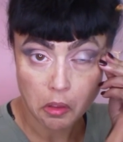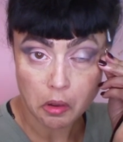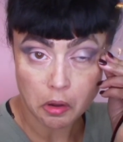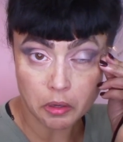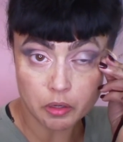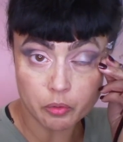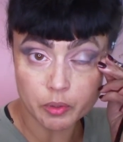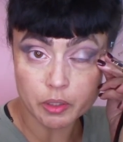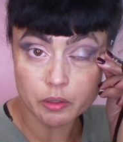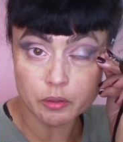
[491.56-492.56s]
I'm going to go in
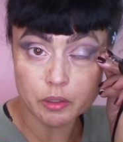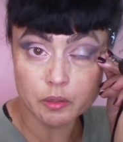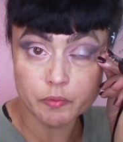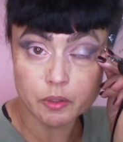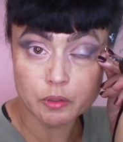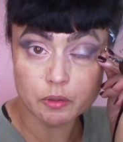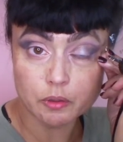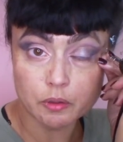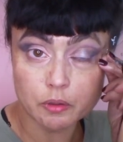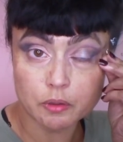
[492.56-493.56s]
here and even it.
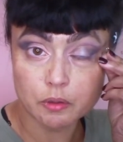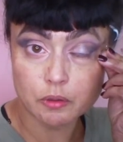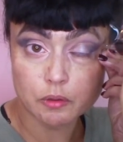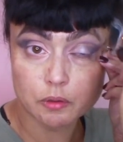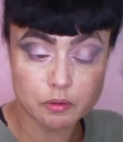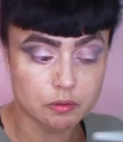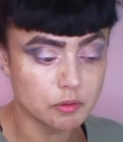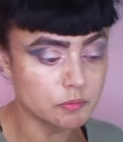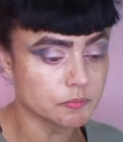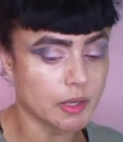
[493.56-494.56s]

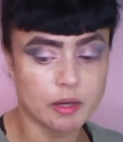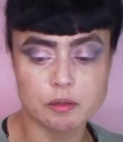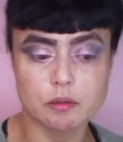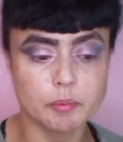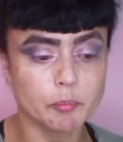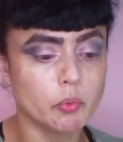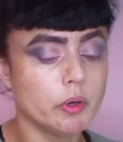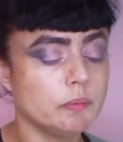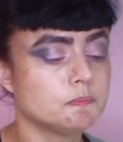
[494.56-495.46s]
Oh, add a little bit more.